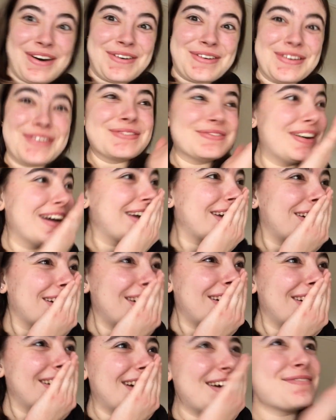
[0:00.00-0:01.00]
oh my
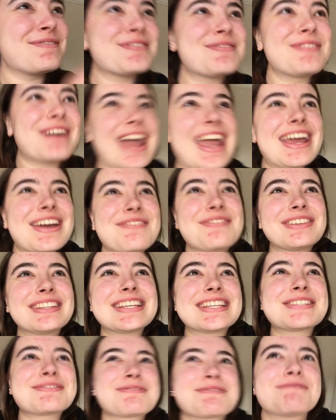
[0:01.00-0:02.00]
god, I've been waiting for
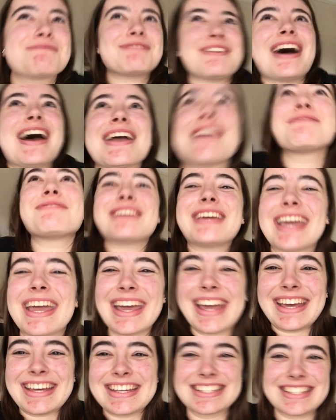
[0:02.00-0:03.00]
this for five
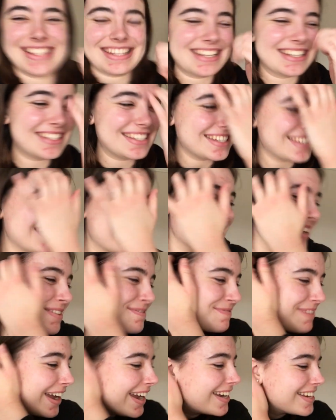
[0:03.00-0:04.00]
years! This is
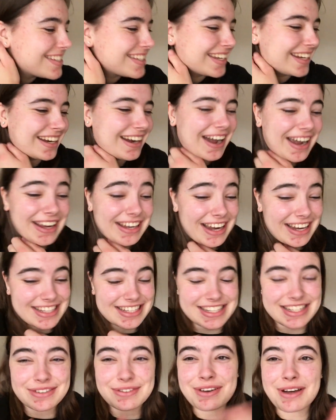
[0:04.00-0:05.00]
amazing. I, I
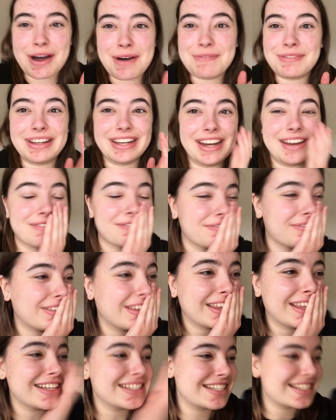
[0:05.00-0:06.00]
still can't believe
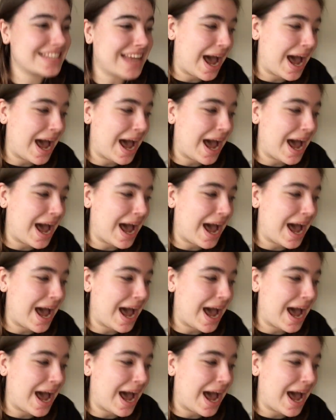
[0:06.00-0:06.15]
that this is